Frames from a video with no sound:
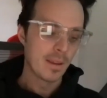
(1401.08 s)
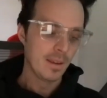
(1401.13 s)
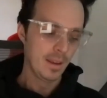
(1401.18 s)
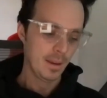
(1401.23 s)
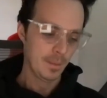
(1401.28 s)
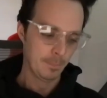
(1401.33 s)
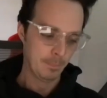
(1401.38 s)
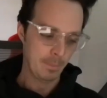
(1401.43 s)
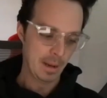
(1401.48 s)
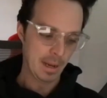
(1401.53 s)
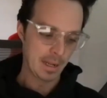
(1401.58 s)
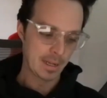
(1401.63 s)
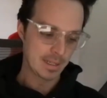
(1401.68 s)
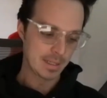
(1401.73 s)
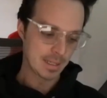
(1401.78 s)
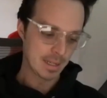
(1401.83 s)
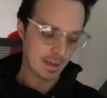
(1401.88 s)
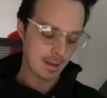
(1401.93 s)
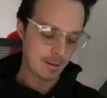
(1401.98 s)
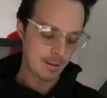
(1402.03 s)
But
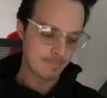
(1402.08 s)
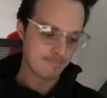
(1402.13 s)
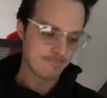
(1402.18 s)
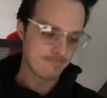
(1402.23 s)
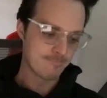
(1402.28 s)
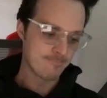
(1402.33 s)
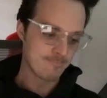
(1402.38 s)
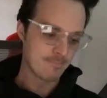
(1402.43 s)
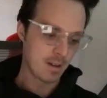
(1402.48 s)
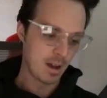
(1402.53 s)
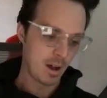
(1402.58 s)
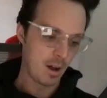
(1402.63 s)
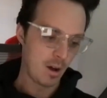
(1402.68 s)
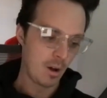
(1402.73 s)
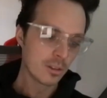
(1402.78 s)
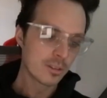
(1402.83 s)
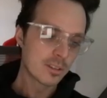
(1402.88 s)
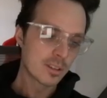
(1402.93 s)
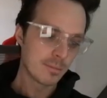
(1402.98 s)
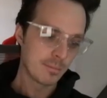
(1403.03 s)

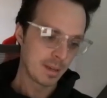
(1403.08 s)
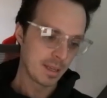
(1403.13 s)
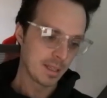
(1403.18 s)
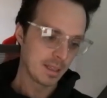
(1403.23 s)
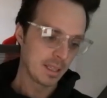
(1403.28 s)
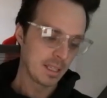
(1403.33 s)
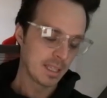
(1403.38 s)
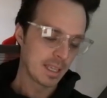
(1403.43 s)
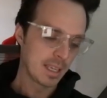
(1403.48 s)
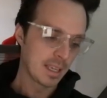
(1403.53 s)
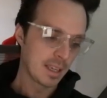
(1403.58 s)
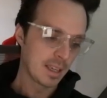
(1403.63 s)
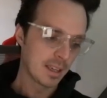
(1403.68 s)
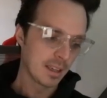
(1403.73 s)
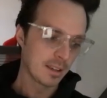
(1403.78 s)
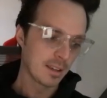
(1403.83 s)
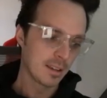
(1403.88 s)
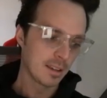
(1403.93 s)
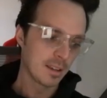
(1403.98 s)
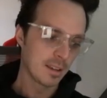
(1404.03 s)
ultimately,
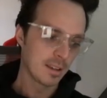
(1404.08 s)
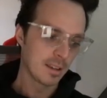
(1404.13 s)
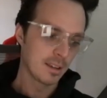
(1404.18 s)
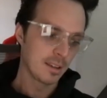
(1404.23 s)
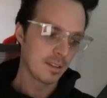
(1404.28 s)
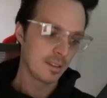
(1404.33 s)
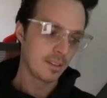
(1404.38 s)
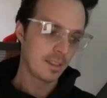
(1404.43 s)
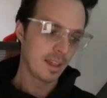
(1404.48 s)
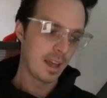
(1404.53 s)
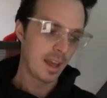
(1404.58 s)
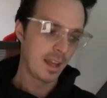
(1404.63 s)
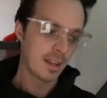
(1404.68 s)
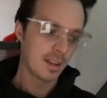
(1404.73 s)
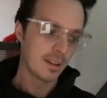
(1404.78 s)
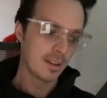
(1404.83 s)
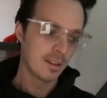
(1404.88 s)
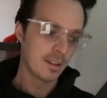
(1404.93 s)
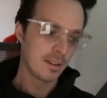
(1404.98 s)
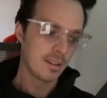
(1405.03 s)
that
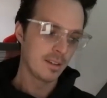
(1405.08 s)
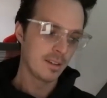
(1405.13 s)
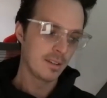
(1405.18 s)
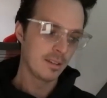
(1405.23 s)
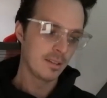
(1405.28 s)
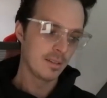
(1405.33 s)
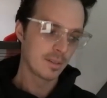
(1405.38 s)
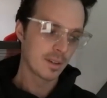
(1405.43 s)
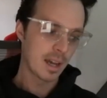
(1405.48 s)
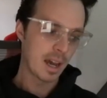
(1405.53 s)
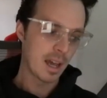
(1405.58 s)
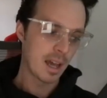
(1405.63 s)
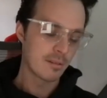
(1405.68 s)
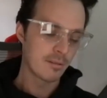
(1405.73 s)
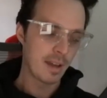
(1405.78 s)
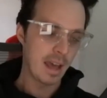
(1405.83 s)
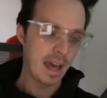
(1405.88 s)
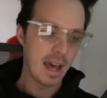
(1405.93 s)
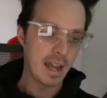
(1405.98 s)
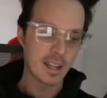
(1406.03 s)
kind of
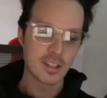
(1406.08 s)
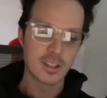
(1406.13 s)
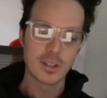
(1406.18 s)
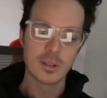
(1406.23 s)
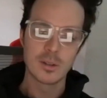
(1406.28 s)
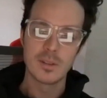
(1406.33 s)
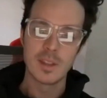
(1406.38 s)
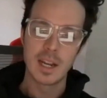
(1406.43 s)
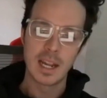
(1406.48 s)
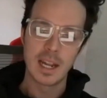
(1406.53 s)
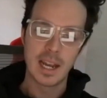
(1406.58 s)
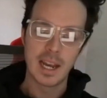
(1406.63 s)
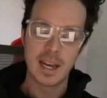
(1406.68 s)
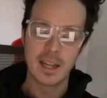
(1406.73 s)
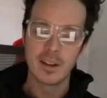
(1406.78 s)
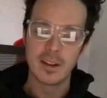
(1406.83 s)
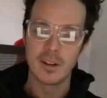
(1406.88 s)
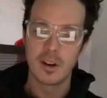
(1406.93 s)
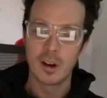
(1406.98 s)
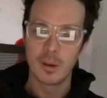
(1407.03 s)
attitude that I
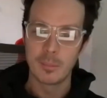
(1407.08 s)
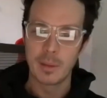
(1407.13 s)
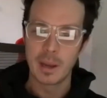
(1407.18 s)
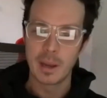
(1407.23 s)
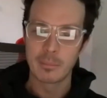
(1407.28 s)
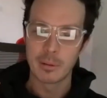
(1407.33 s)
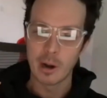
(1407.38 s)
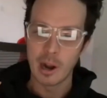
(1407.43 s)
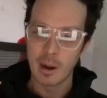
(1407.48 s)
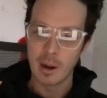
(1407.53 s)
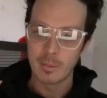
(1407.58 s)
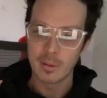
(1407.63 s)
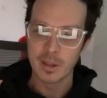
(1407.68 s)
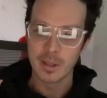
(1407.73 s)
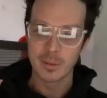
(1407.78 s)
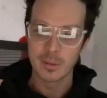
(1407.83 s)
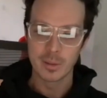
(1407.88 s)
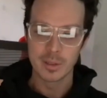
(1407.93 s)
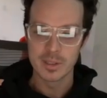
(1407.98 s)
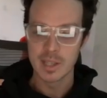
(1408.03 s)
had on my property
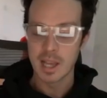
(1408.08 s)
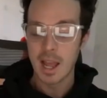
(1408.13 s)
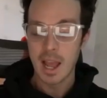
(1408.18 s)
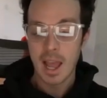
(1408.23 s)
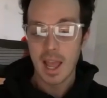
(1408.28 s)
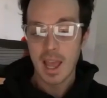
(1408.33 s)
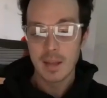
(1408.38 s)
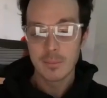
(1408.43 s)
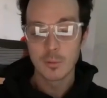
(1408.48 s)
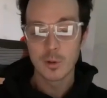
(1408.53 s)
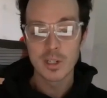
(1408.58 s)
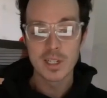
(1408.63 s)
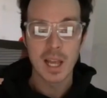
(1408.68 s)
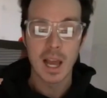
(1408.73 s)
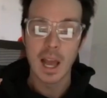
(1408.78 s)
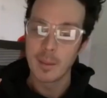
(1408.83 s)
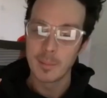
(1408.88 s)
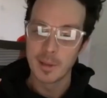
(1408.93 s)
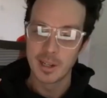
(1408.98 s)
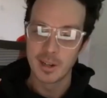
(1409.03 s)
was I had more
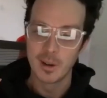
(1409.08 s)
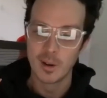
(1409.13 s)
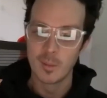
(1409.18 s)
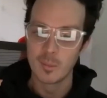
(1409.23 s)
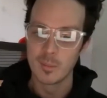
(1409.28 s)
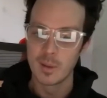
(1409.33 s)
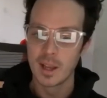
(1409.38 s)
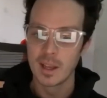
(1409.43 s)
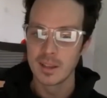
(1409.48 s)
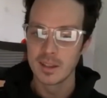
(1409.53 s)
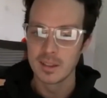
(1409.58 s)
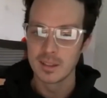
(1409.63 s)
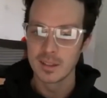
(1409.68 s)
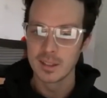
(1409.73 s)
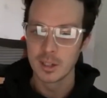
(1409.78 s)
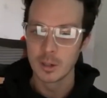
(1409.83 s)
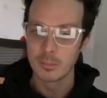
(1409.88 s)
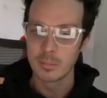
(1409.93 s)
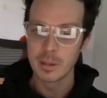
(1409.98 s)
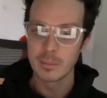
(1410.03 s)
time at home.
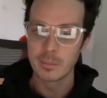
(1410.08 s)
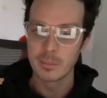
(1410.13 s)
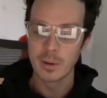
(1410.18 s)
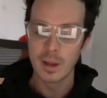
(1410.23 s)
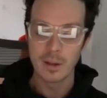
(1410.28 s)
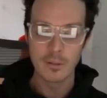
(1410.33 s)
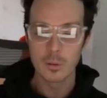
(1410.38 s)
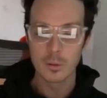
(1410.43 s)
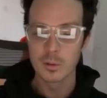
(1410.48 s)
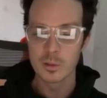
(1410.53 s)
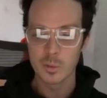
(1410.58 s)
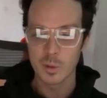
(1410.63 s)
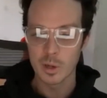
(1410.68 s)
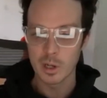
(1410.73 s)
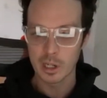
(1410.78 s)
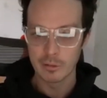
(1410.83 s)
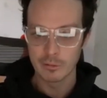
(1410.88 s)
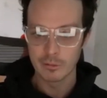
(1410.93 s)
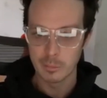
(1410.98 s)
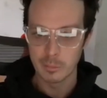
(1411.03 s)
Everyone was
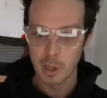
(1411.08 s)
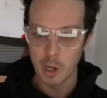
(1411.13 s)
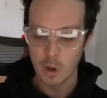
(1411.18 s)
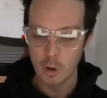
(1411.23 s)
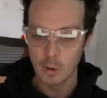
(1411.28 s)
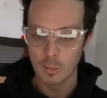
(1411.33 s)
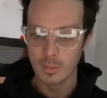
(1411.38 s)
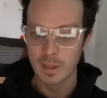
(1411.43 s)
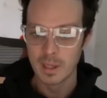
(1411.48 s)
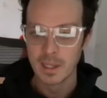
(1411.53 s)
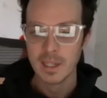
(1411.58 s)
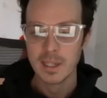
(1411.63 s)
working from home.